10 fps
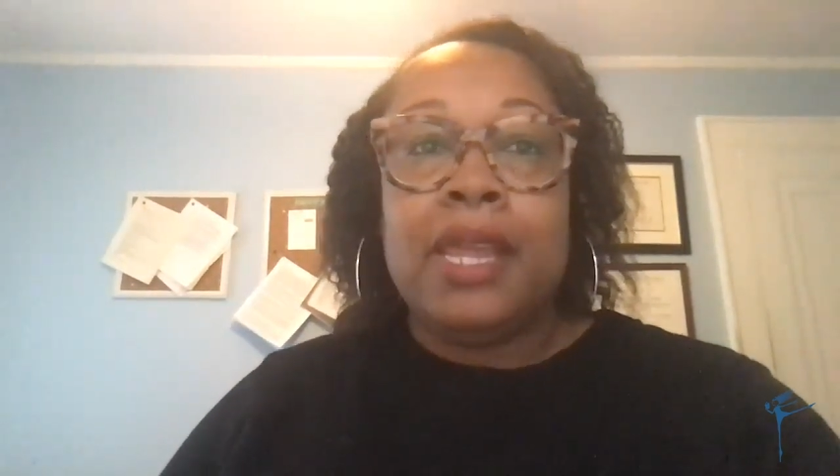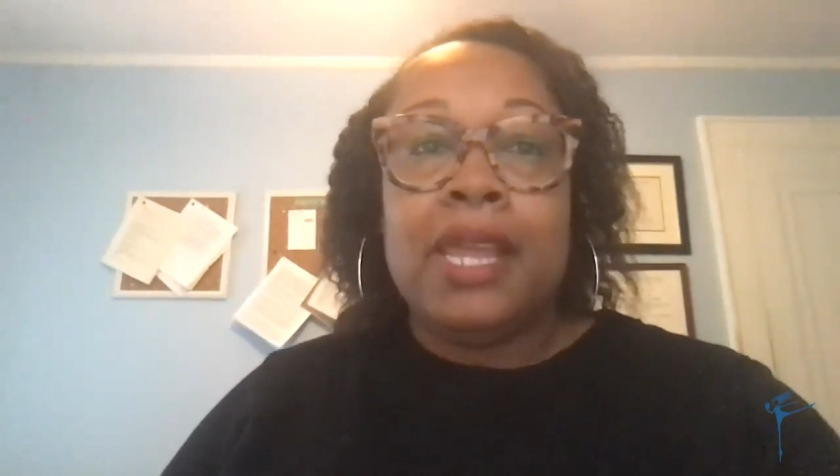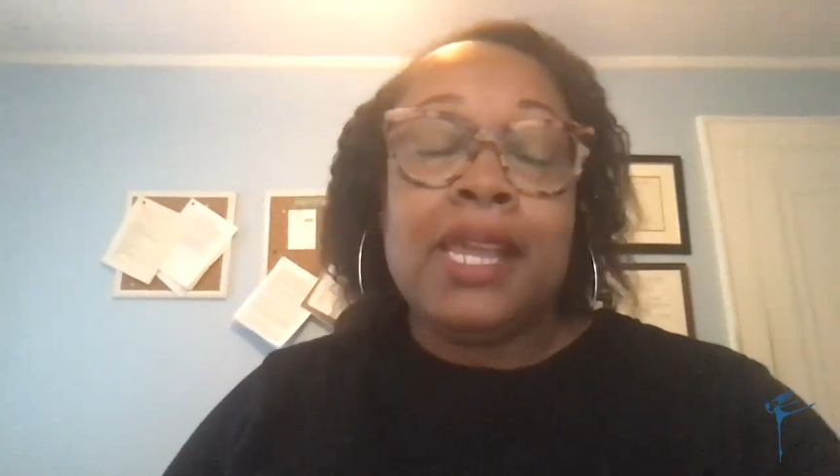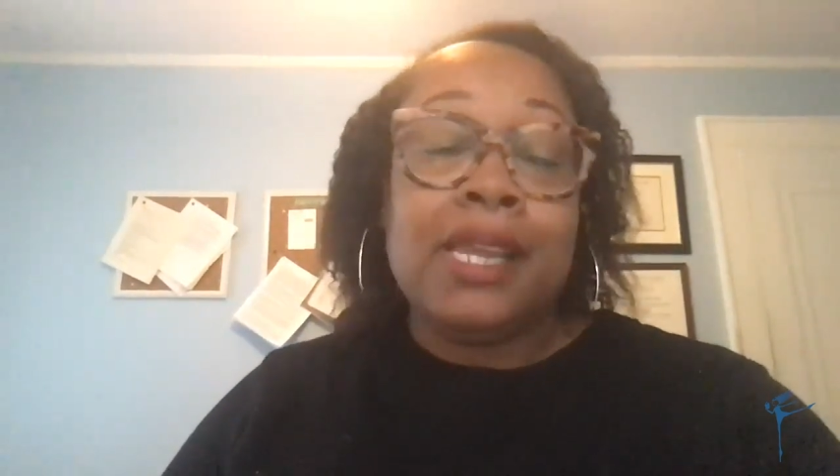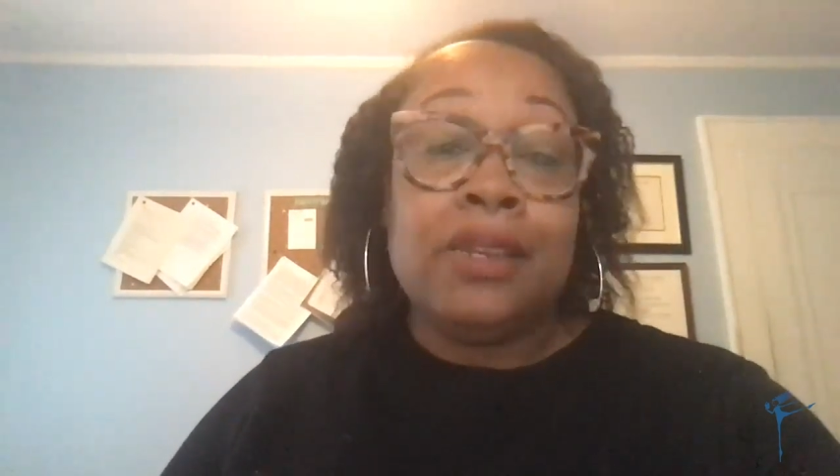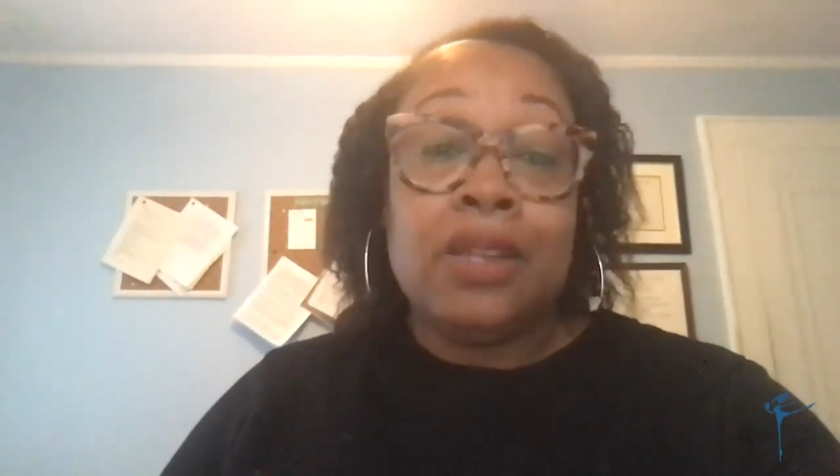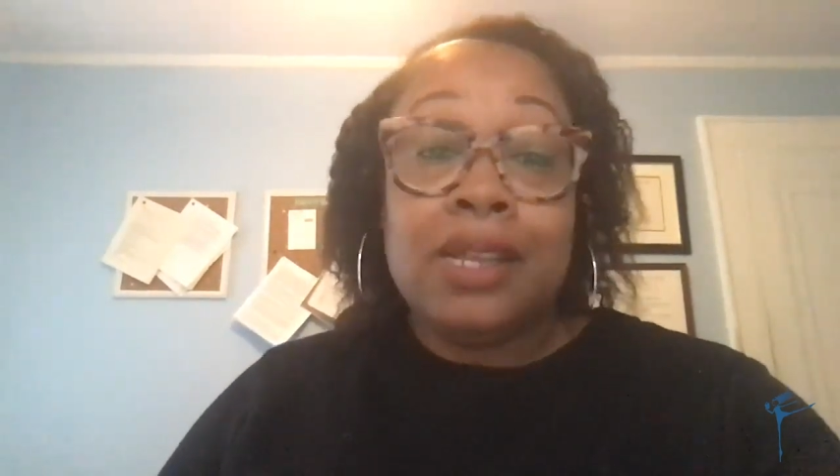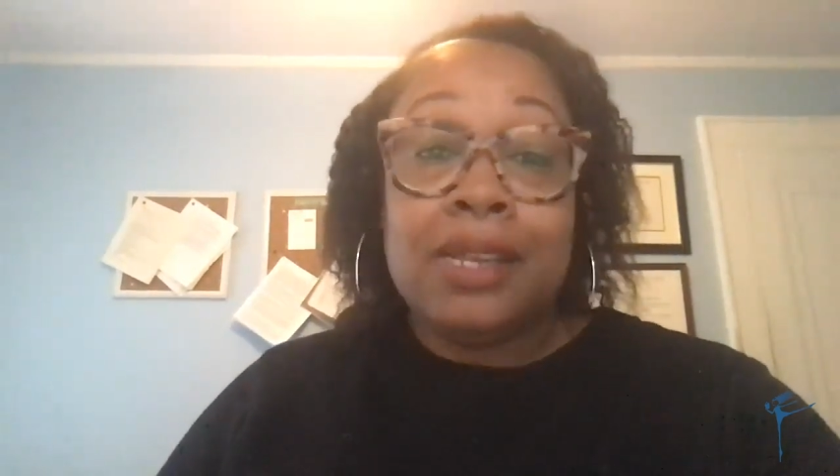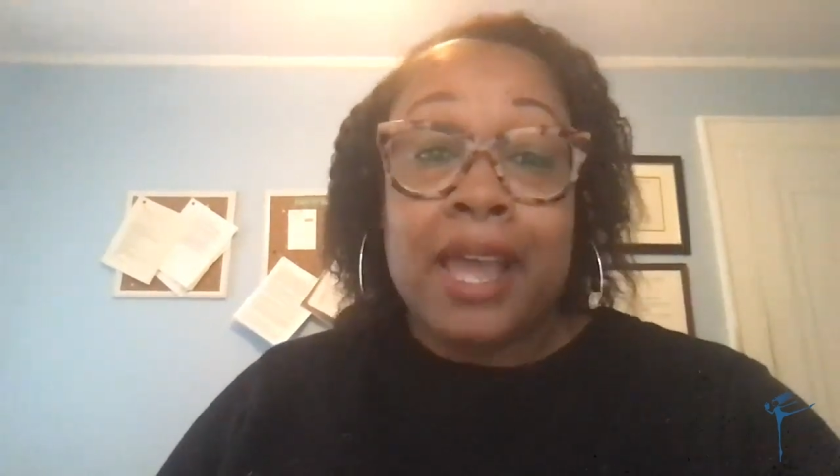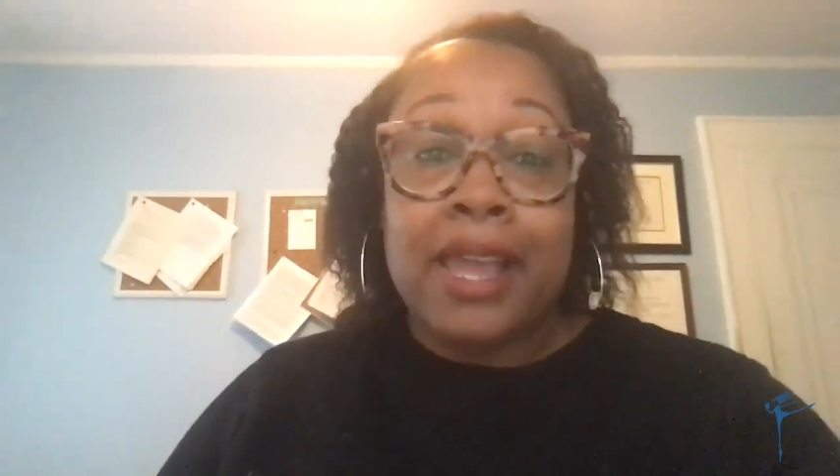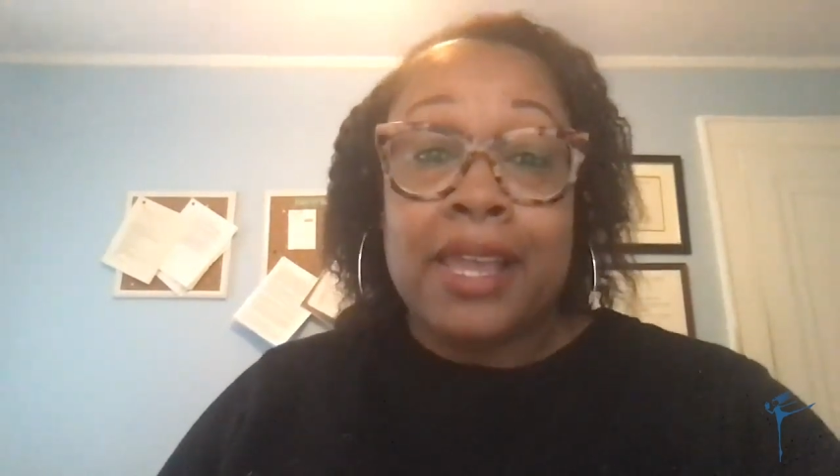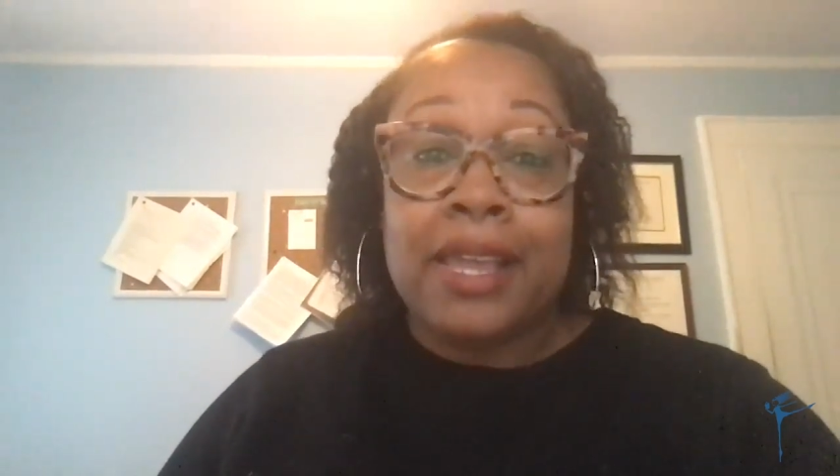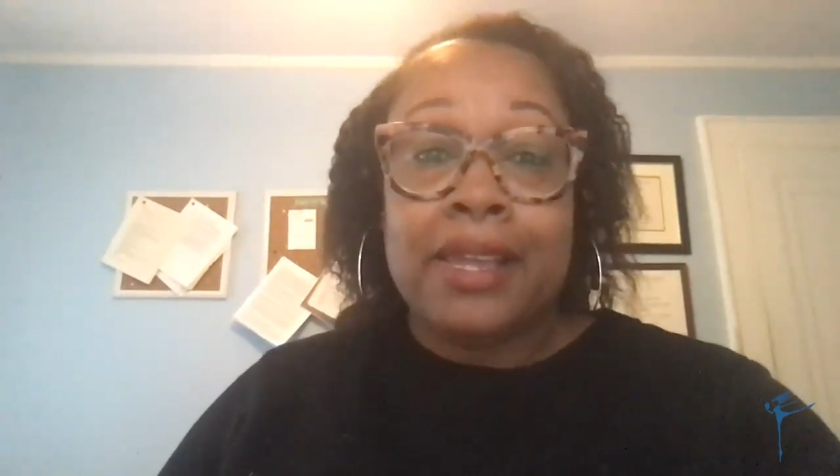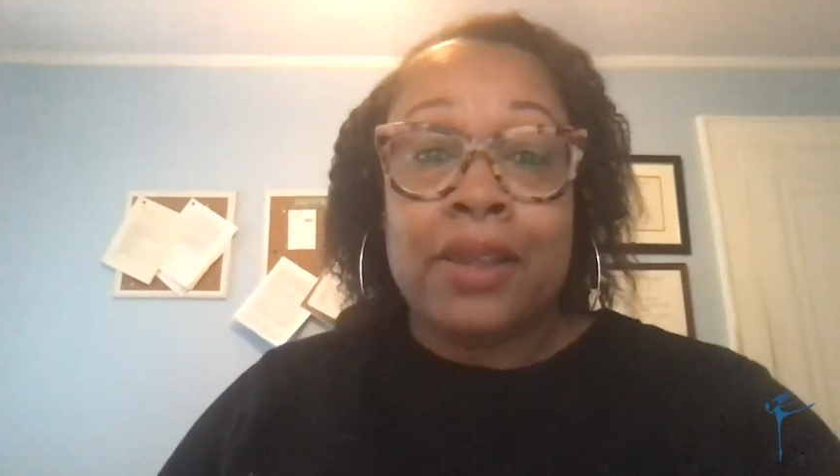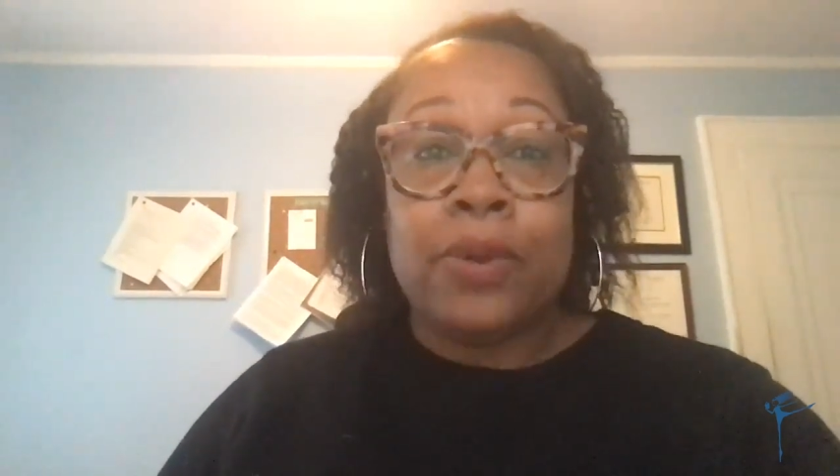It can look
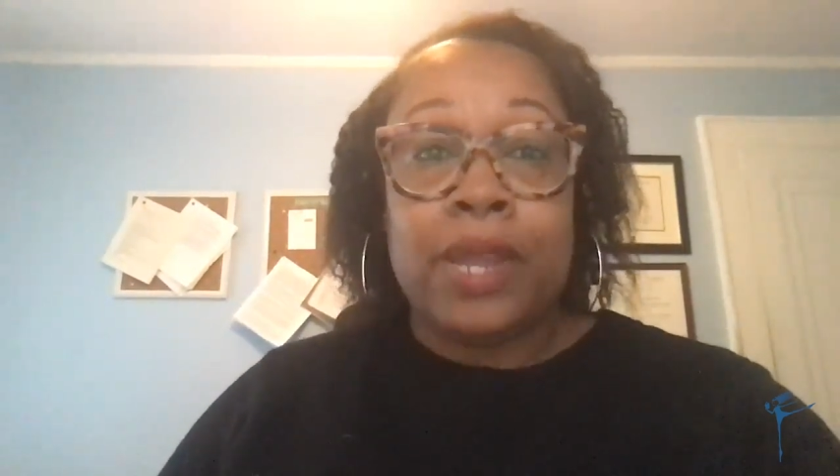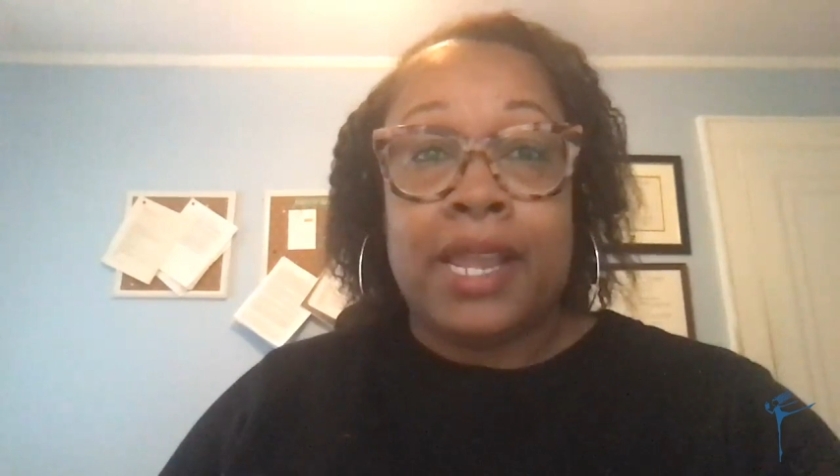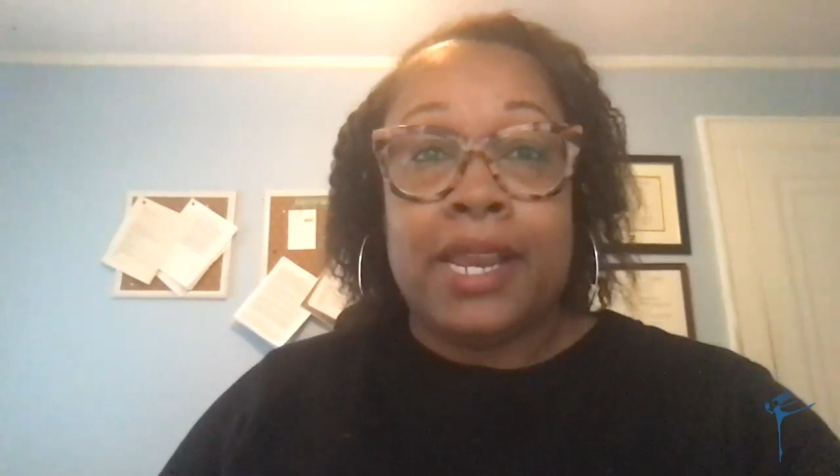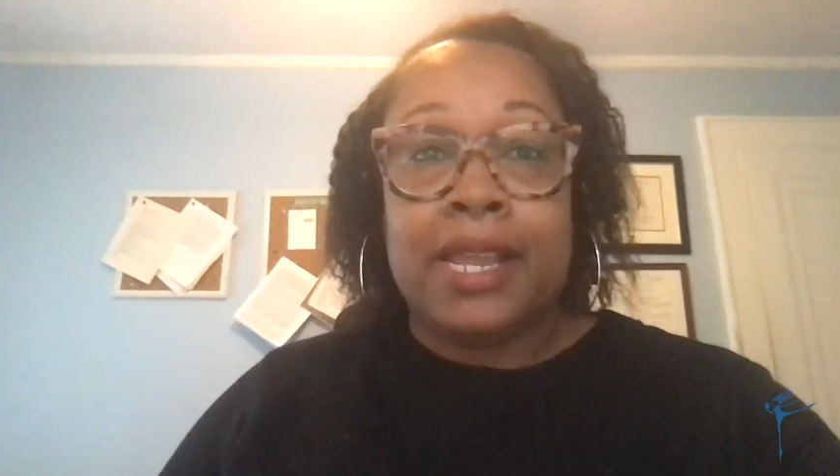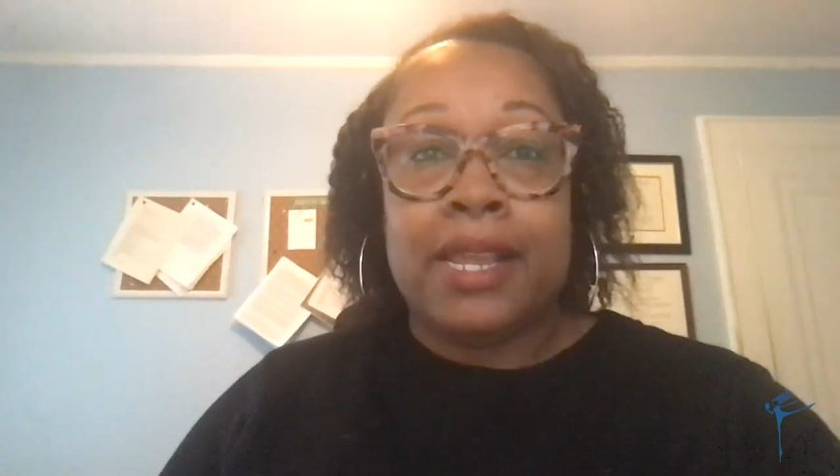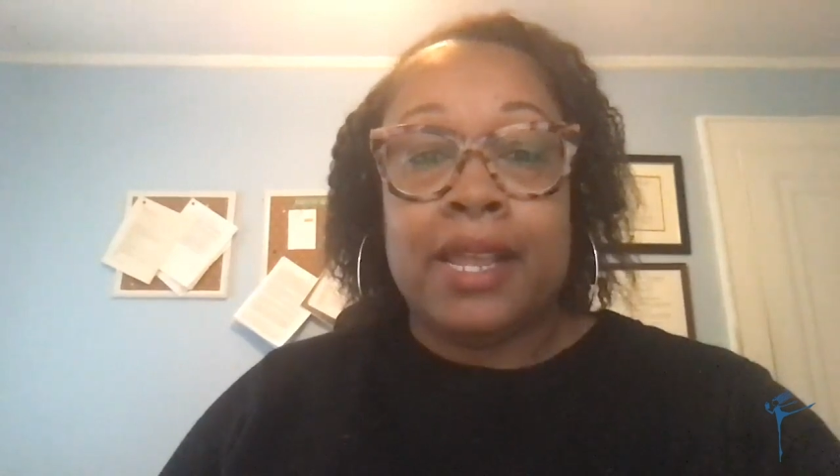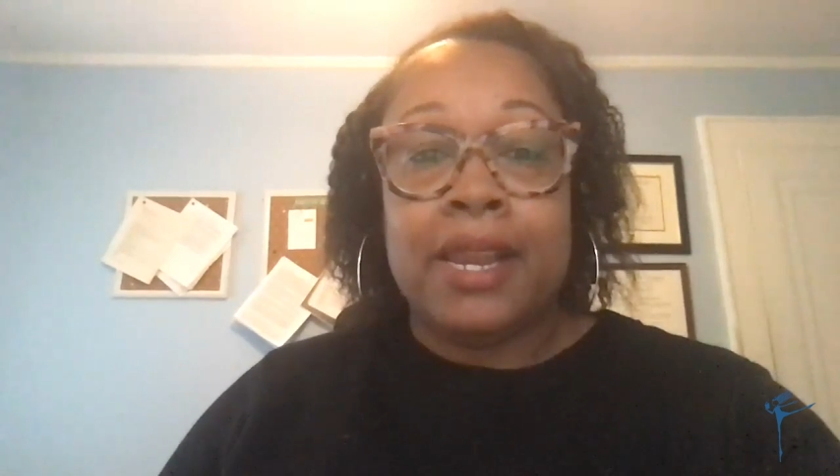like creating